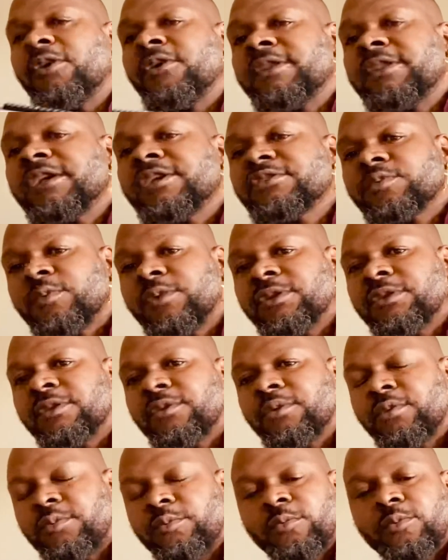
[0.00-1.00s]
this one
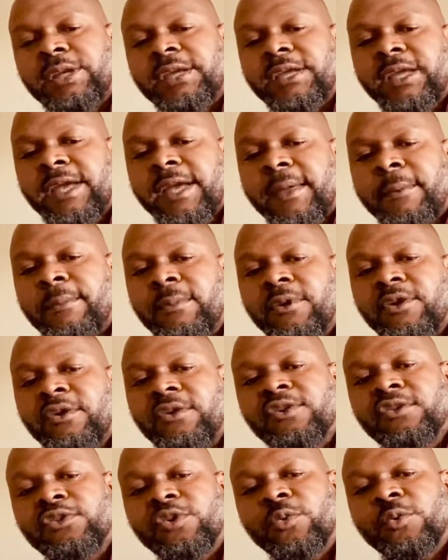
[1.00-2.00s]
when it came.
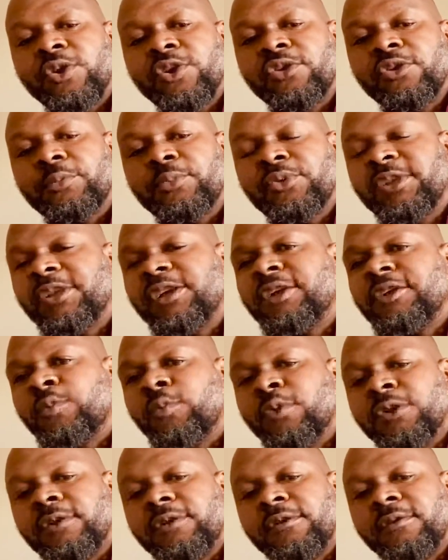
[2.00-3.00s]
So we're going to put it in the
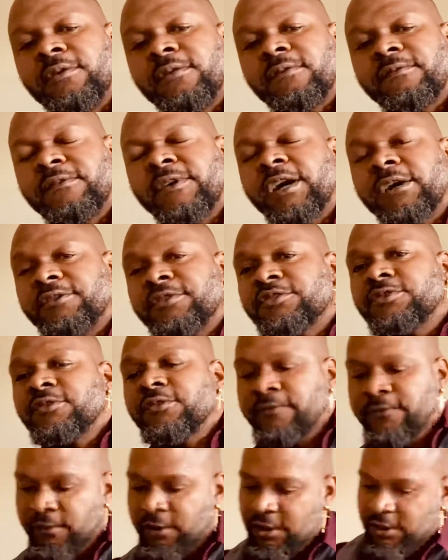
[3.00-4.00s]
one farther to the
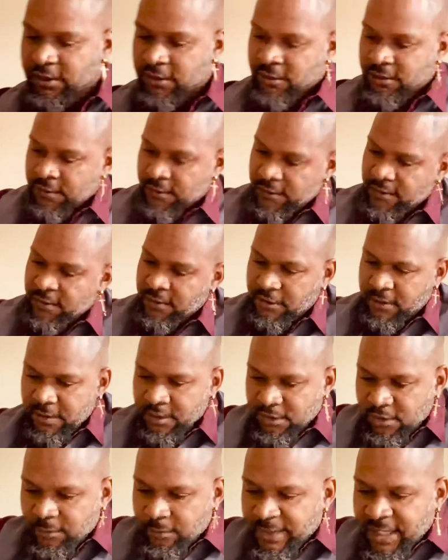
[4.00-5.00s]
front
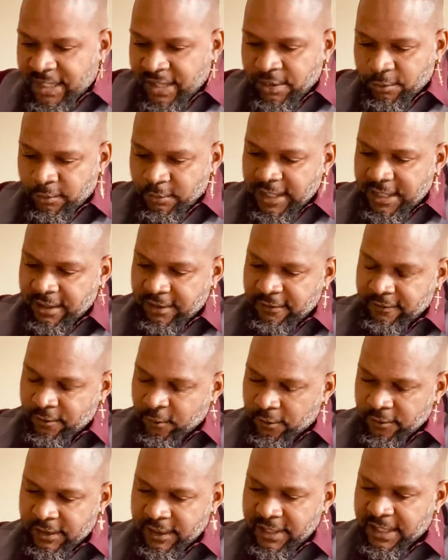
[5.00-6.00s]
to make it ready for
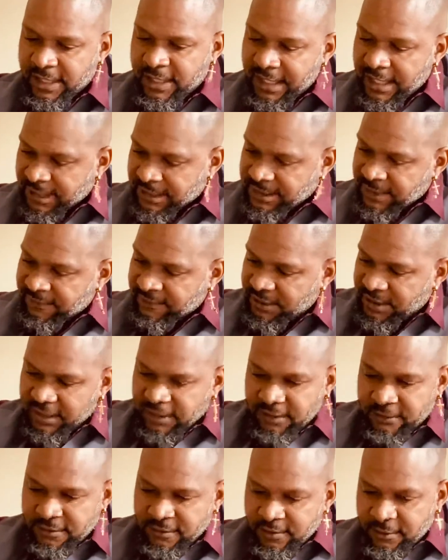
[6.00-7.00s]
a GLOCK 17.
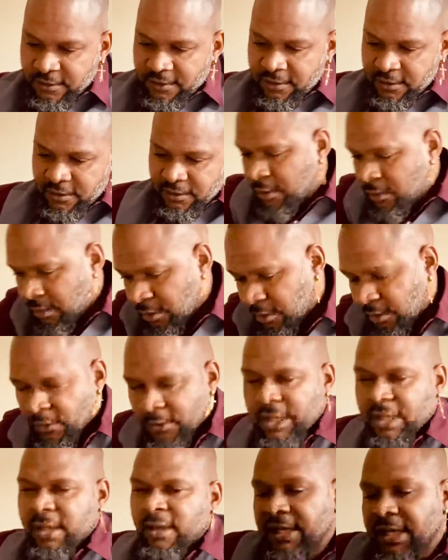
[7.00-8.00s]

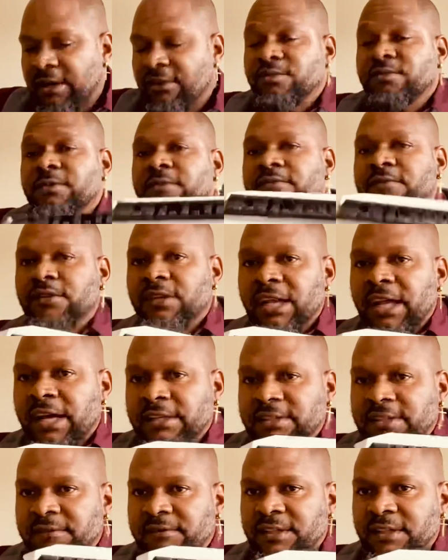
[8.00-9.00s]
Okay, now it's ready for a GLOCK
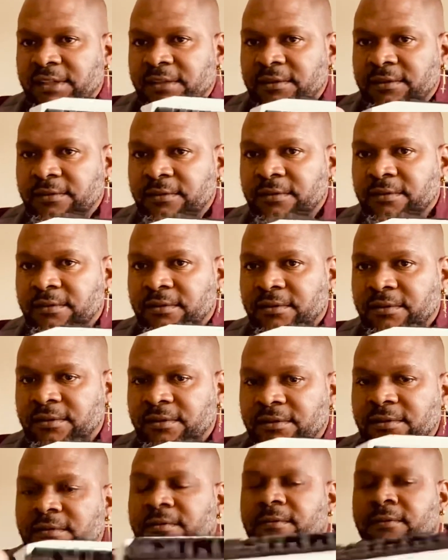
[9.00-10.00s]
17.
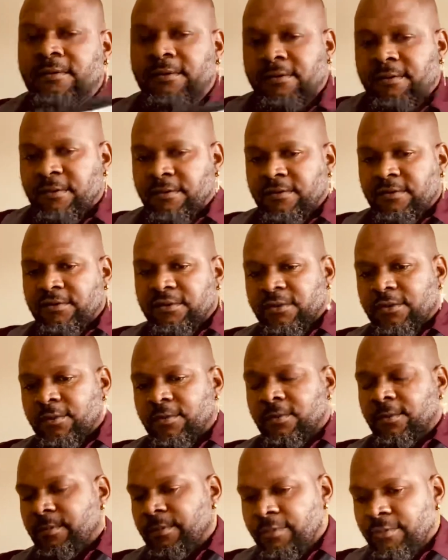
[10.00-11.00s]
So
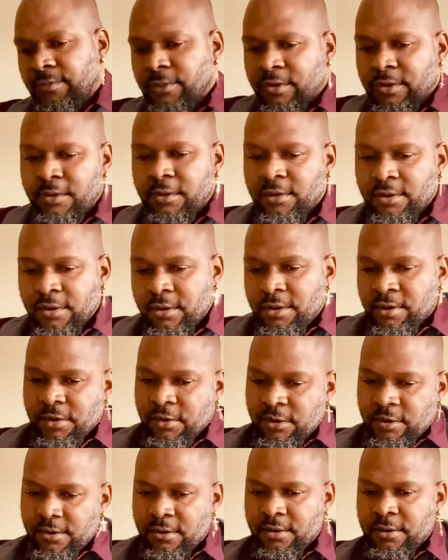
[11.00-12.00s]

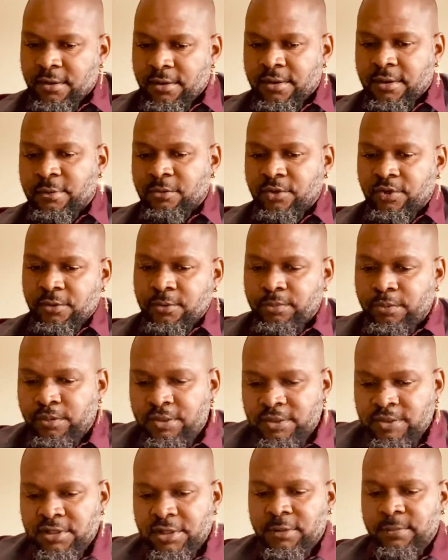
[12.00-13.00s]
I'm going to pull
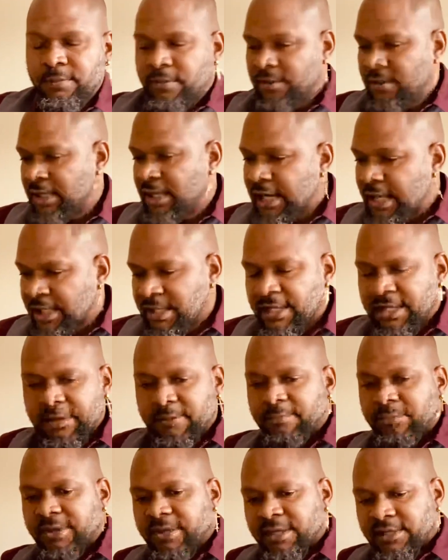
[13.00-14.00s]
this up, lock it in
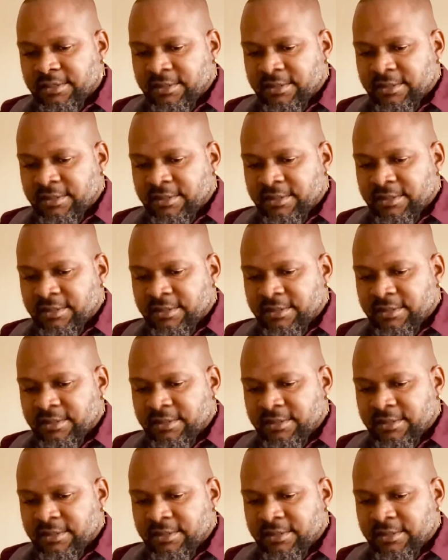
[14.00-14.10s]
place.